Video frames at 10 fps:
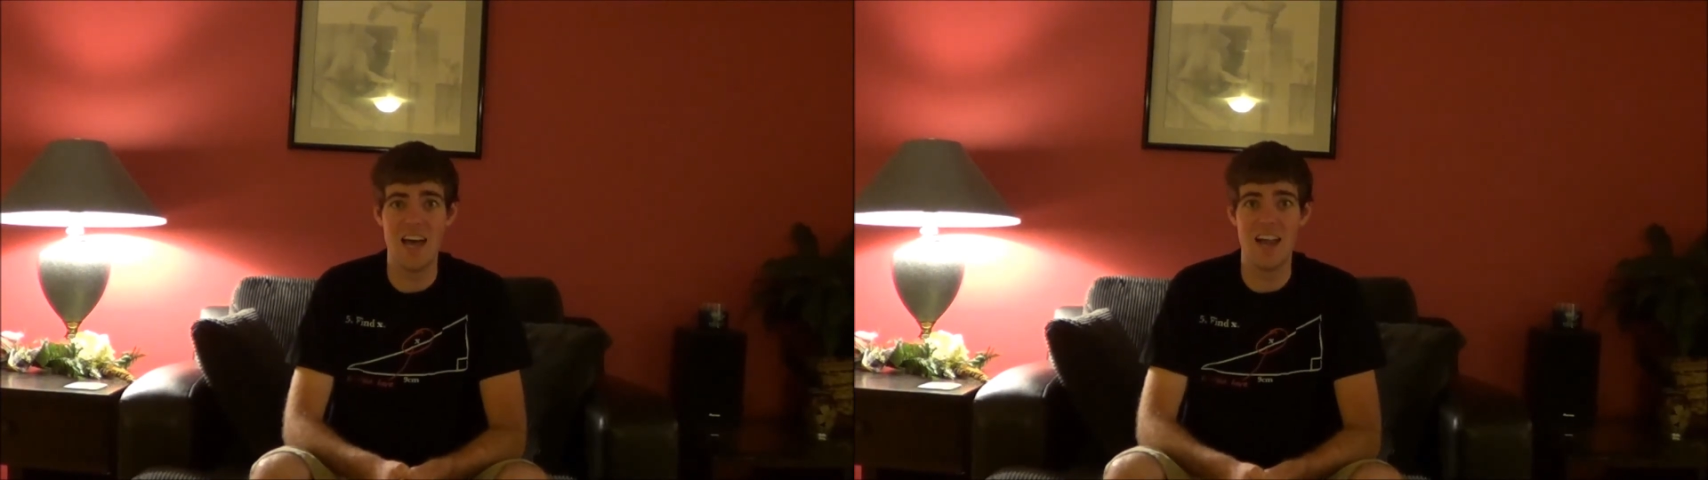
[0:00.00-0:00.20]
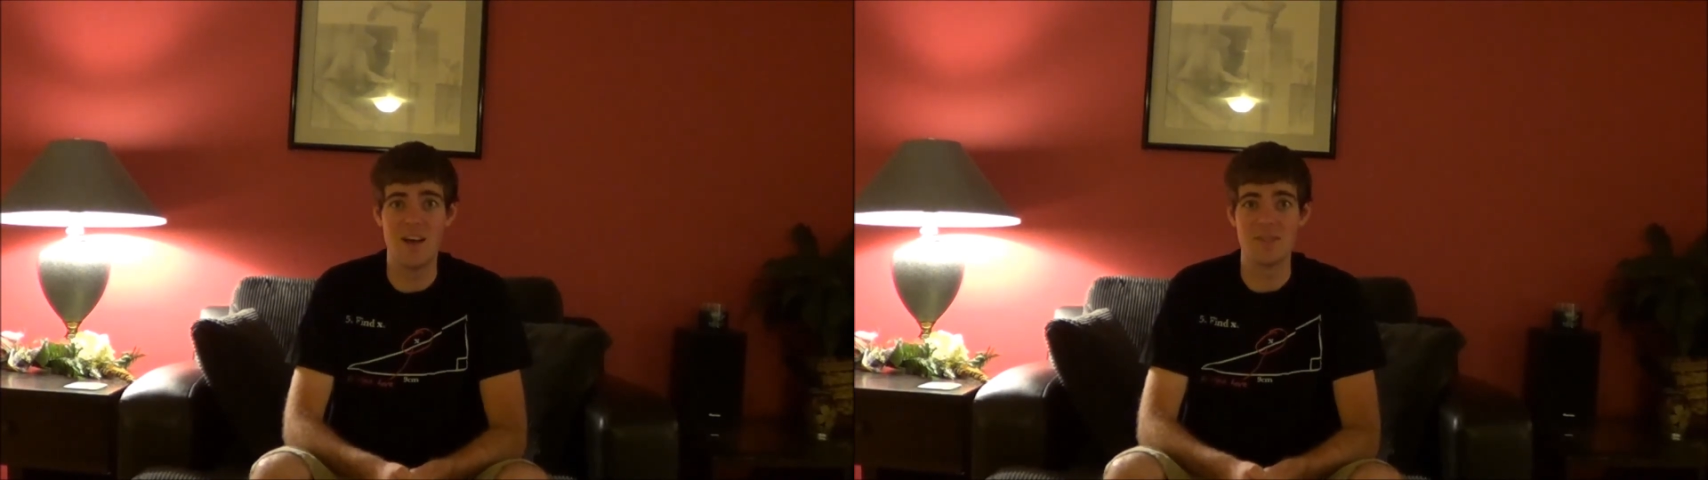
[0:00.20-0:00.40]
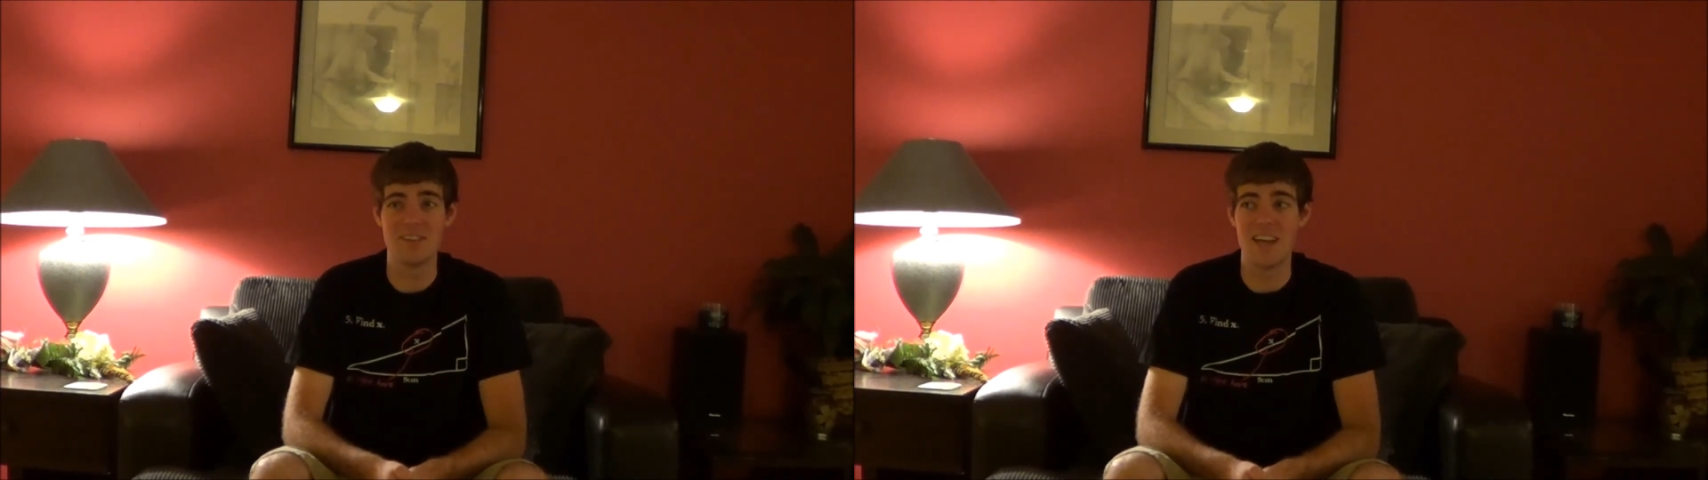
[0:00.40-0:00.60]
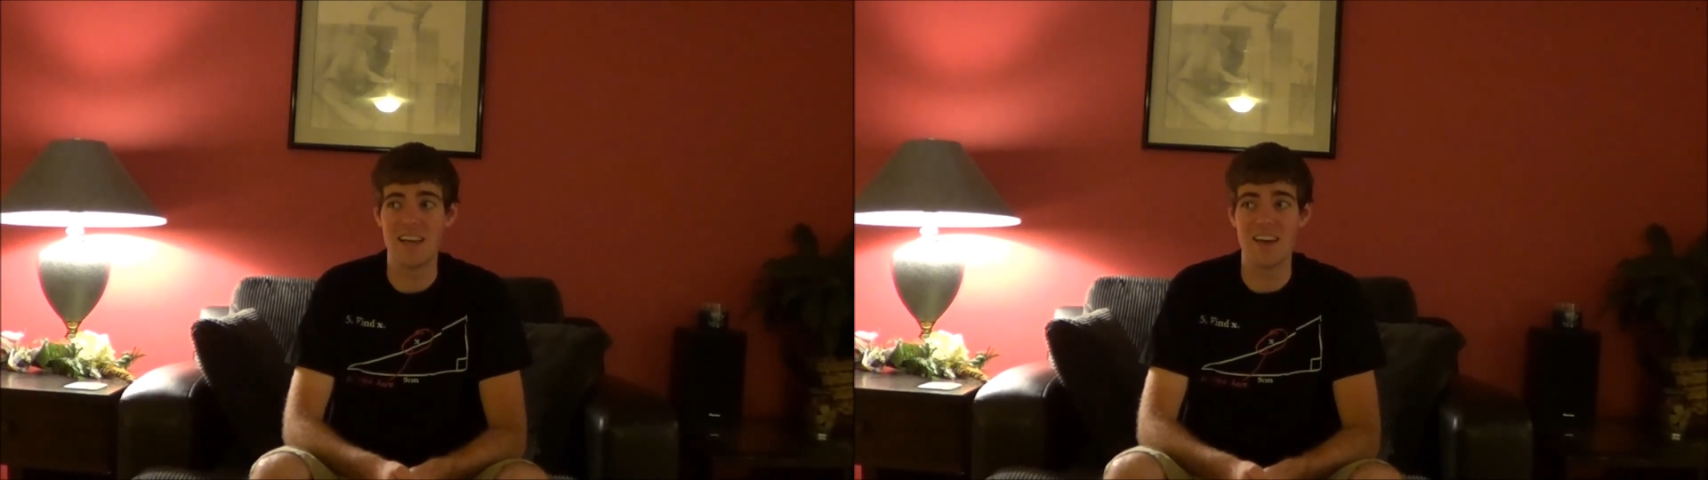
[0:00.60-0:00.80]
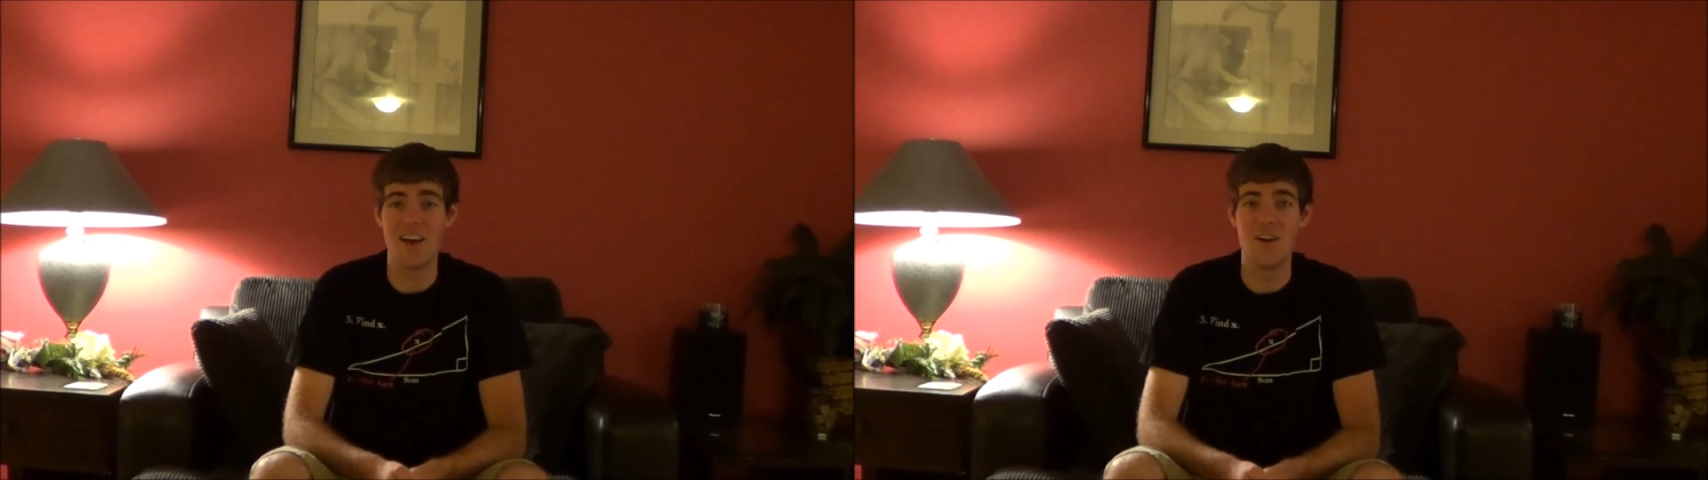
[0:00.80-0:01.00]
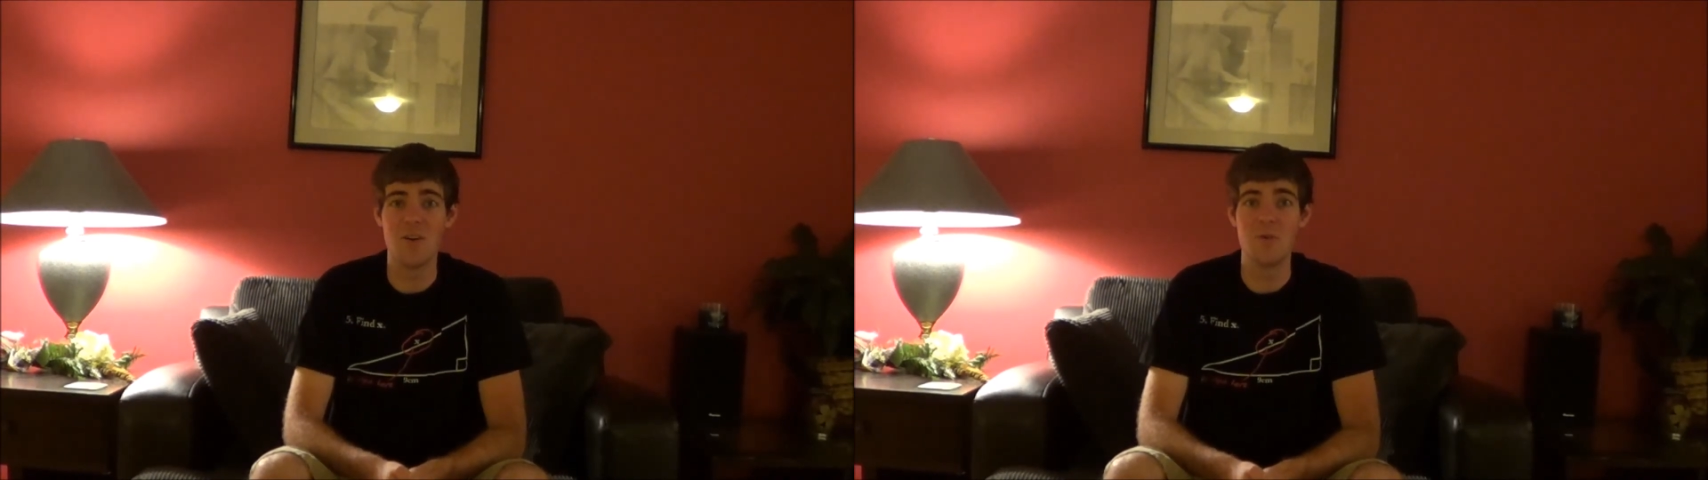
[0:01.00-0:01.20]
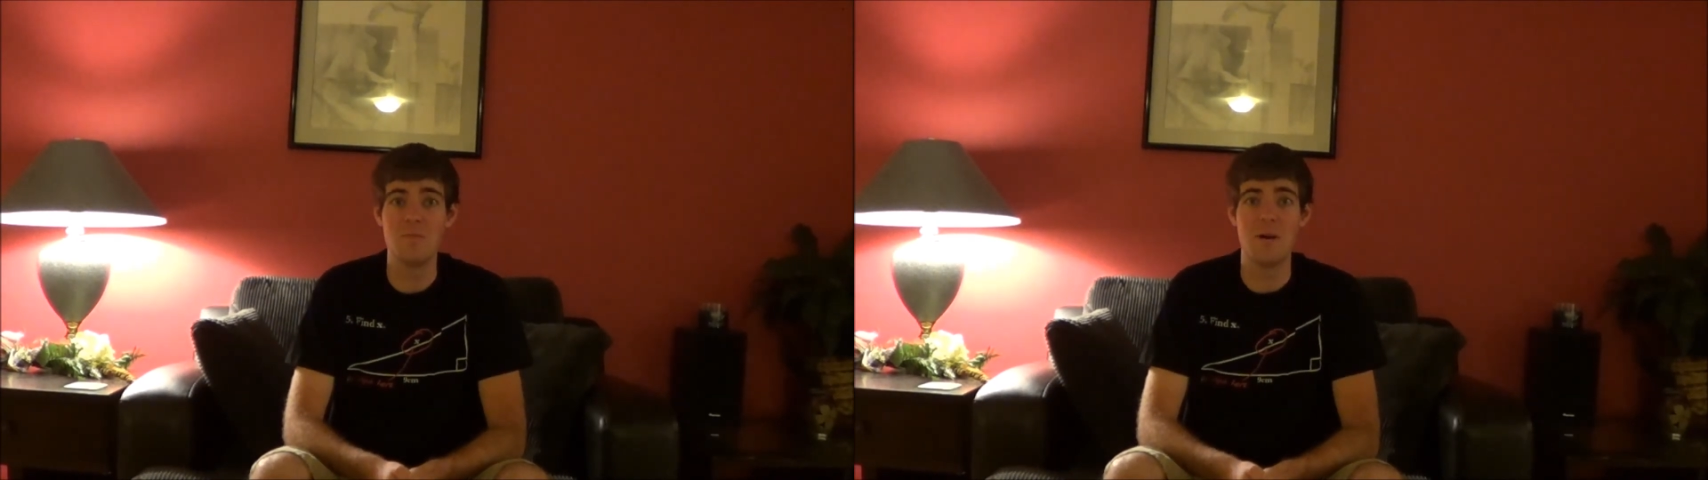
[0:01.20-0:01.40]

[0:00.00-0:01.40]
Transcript: and I was like, oh